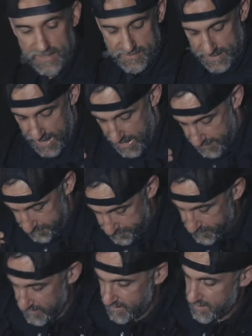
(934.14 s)
for the next
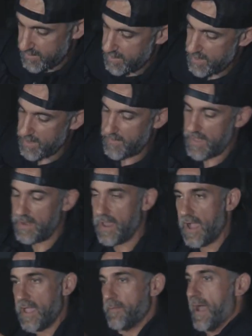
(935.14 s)
guy, and
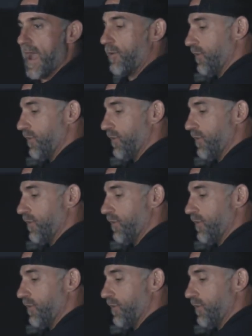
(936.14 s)
then I am